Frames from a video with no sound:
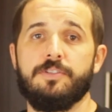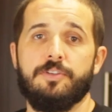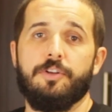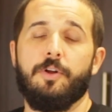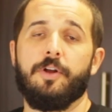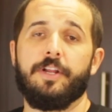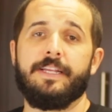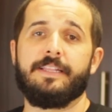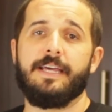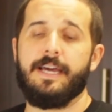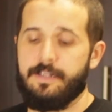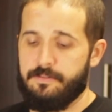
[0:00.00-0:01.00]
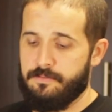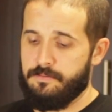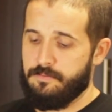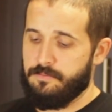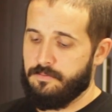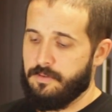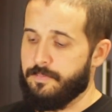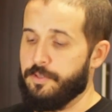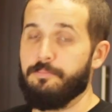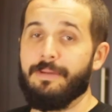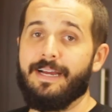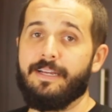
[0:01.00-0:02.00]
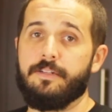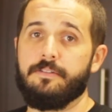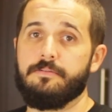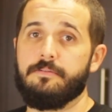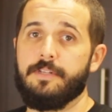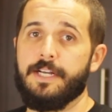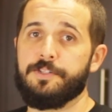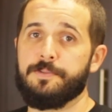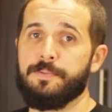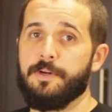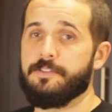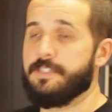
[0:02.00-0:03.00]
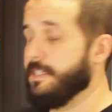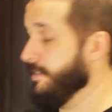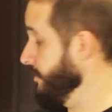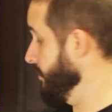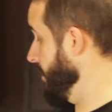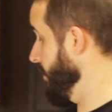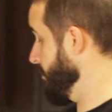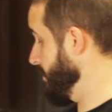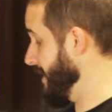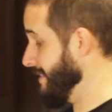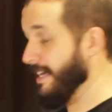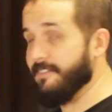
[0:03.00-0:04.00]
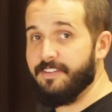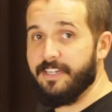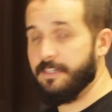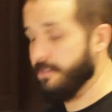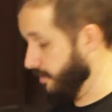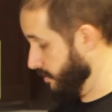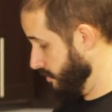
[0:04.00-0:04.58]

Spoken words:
So you don't want to eat that. I mean, you might. Extra protein, who knows? That's not vegan.